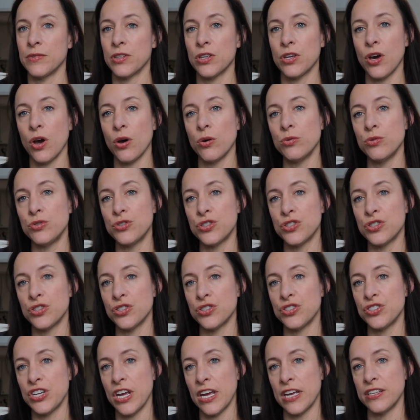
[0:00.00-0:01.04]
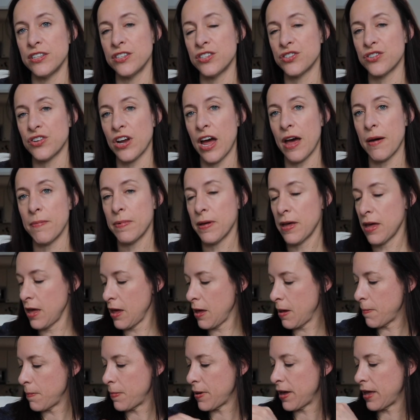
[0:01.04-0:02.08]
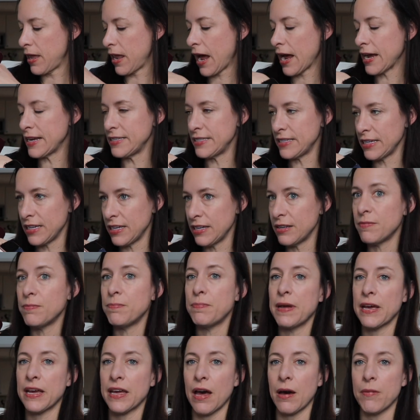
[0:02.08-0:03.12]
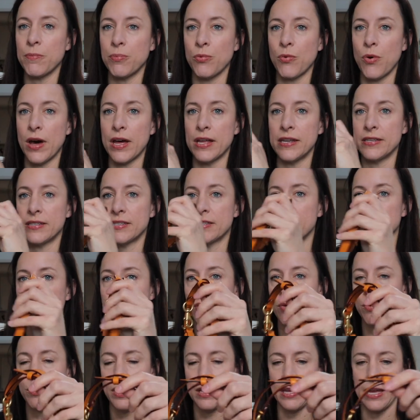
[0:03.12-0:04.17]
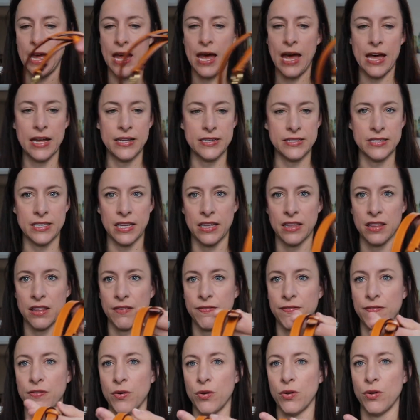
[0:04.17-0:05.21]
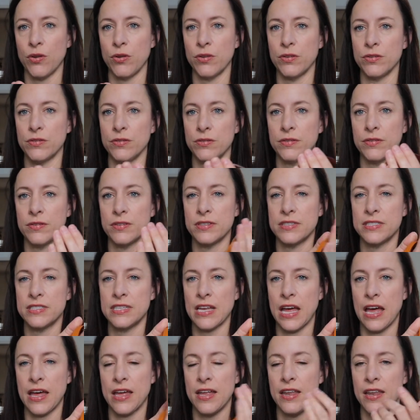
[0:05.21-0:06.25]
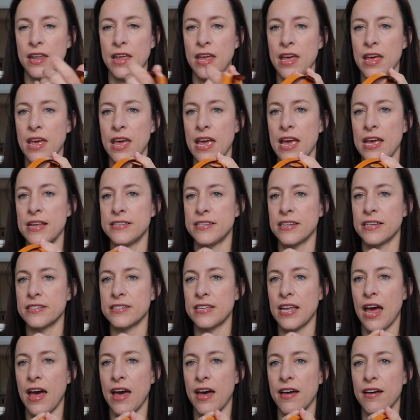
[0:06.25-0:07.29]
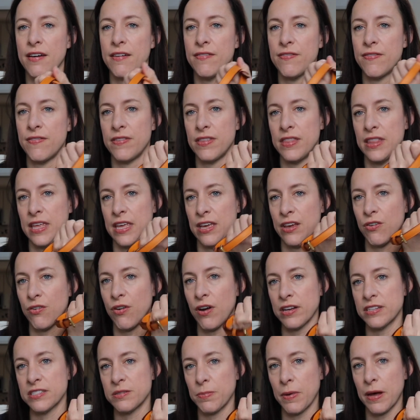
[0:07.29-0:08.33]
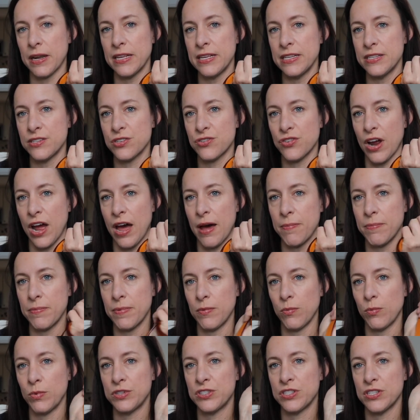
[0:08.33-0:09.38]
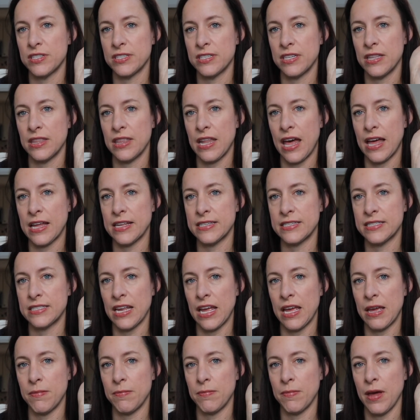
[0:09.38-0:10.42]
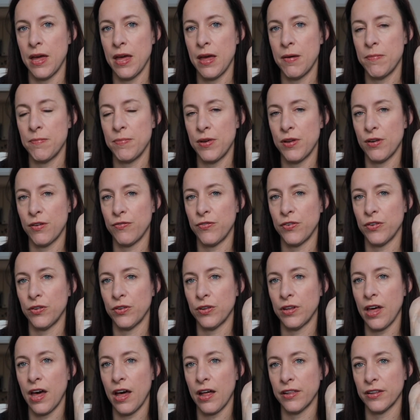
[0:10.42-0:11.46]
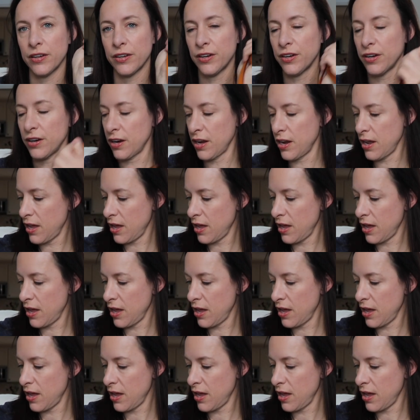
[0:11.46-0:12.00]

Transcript: Coach chain strap, but I did pick up one. So it has like the full set. It does have the crossbody strap, which is in that same beautiful color